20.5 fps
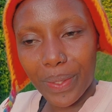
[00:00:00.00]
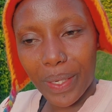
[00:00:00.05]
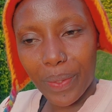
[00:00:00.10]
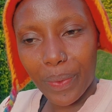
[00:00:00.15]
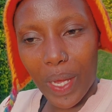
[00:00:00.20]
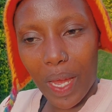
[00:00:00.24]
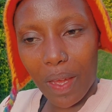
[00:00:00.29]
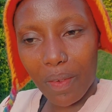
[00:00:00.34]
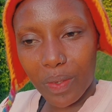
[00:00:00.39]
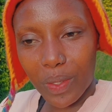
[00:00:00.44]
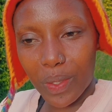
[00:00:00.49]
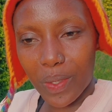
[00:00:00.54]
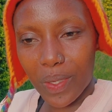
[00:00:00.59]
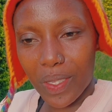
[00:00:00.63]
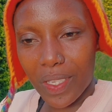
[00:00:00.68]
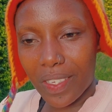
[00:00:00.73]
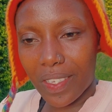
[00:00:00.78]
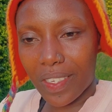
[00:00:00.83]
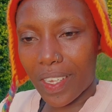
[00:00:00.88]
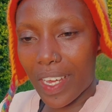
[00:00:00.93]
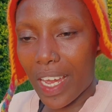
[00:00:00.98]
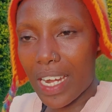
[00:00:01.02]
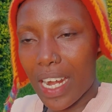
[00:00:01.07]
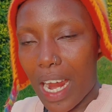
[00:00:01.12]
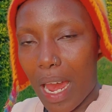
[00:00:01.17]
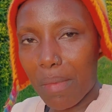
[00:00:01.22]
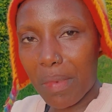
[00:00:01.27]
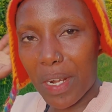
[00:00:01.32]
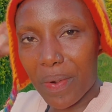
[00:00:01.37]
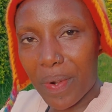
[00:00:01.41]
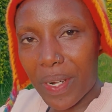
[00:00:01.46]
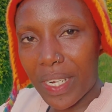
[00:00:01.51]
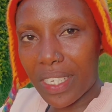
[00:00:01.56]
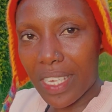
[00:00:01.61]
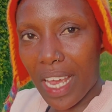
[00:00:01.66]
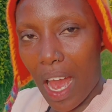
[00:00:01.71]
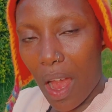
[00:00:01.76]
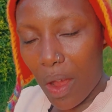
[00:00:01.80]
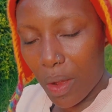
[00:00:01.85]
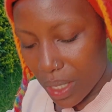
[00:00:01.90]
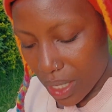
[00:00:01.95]
we have to do this again. I'm at Rain's
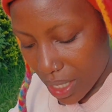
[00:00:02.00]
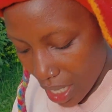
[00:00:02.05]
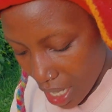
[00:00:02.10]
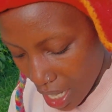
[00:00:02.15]
house.